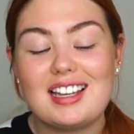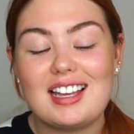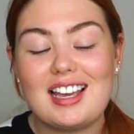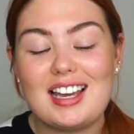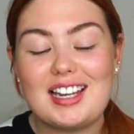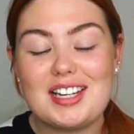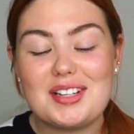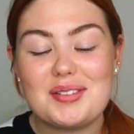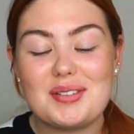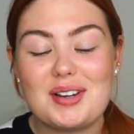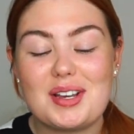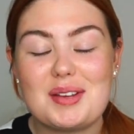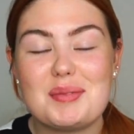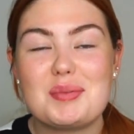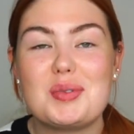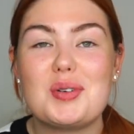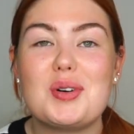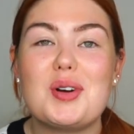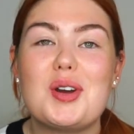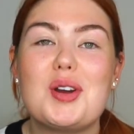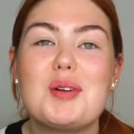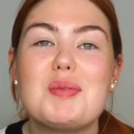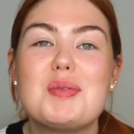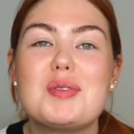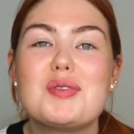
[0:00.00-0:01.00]
anyway, but
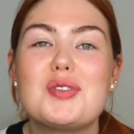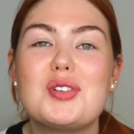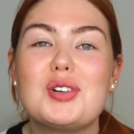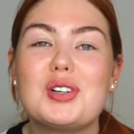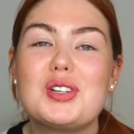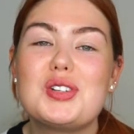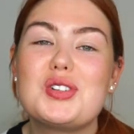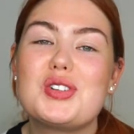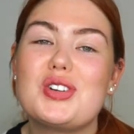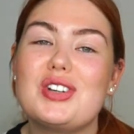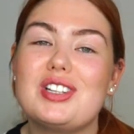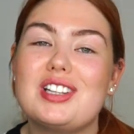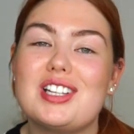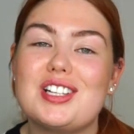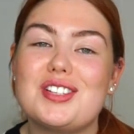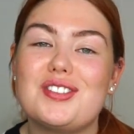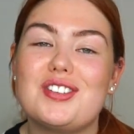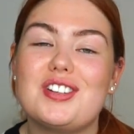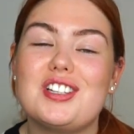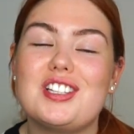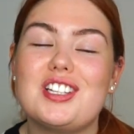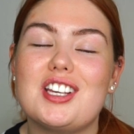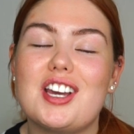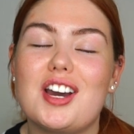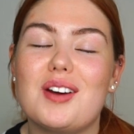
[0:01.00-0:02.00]
I hope you've all enjoyed this
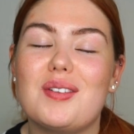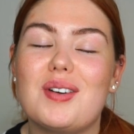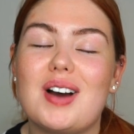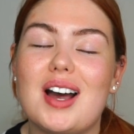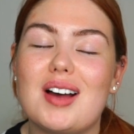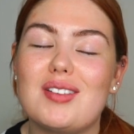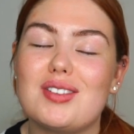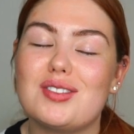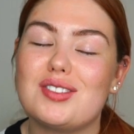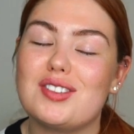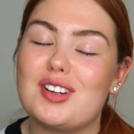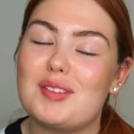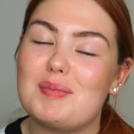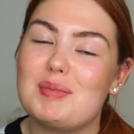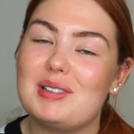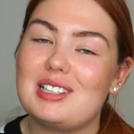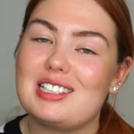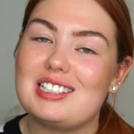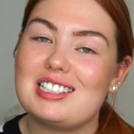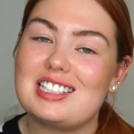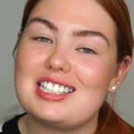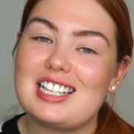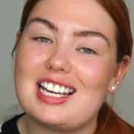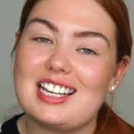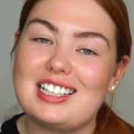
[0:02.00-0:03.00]
video. Have a
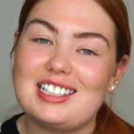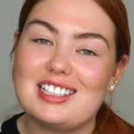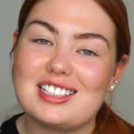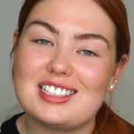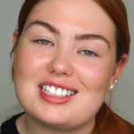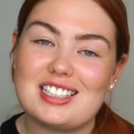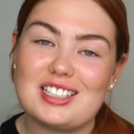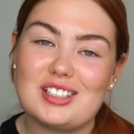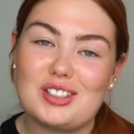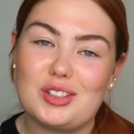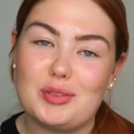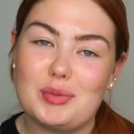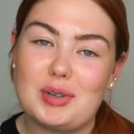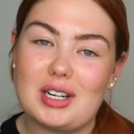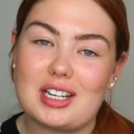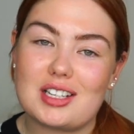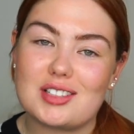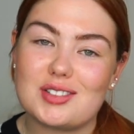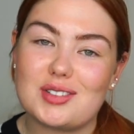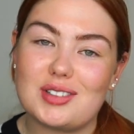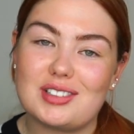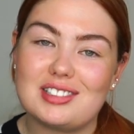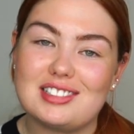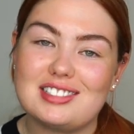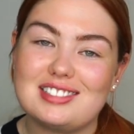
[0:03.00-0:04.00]
fabulous day and I'll see you all in the
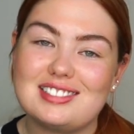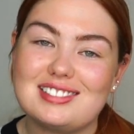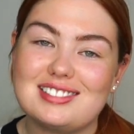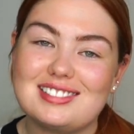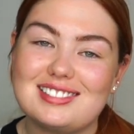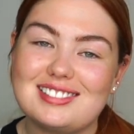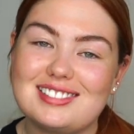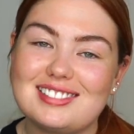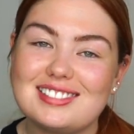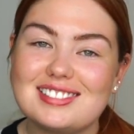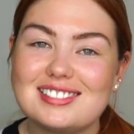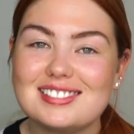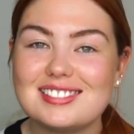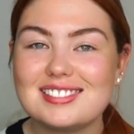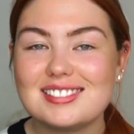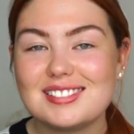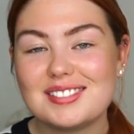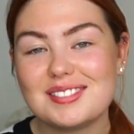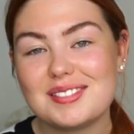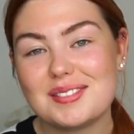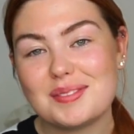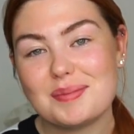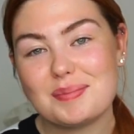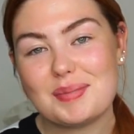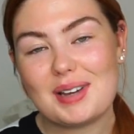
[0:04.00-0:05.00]
next one.
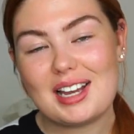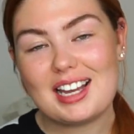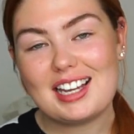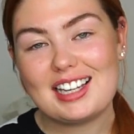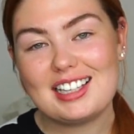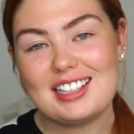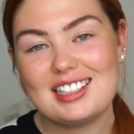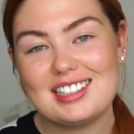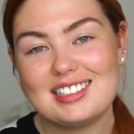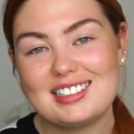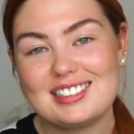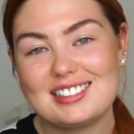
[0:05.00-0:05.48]
Bye.